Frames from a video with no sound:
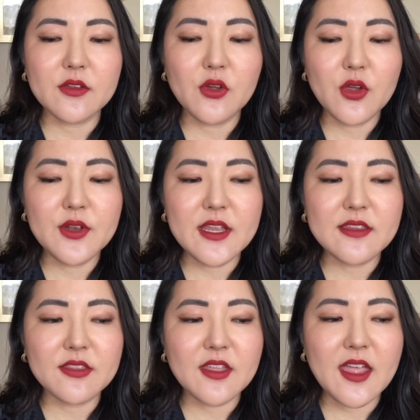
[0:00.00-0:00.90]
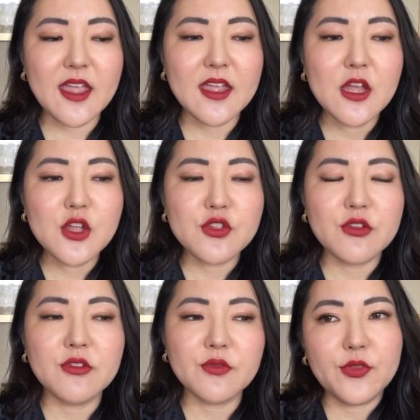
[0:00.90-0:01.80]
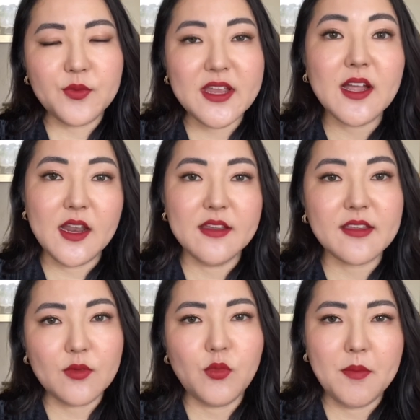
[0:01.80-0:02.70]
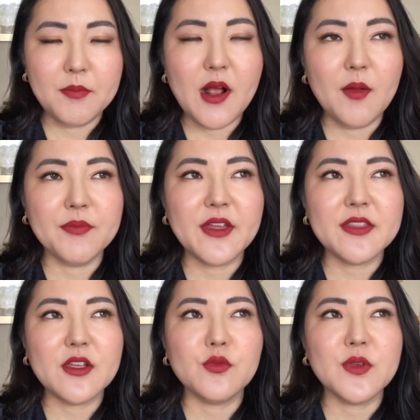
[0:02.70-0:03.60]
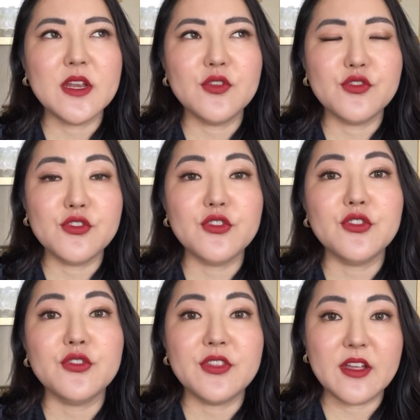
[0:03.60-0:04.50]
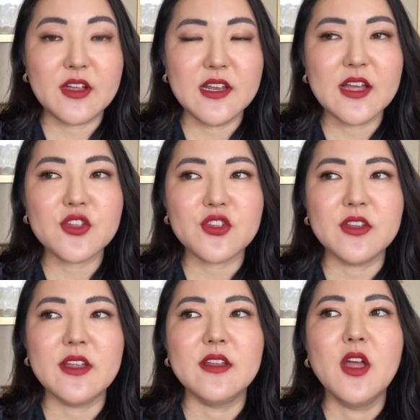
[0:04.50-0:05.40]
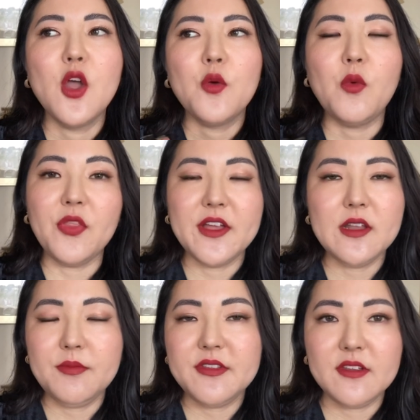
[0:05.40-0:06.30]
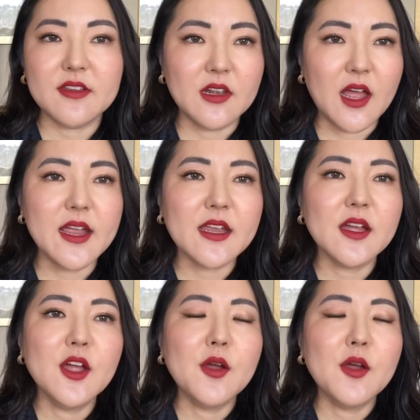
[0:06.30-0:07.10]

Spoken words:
not only did they choose of three colours and one balm that they could really introduce you to their collection and what their lipsticks are like,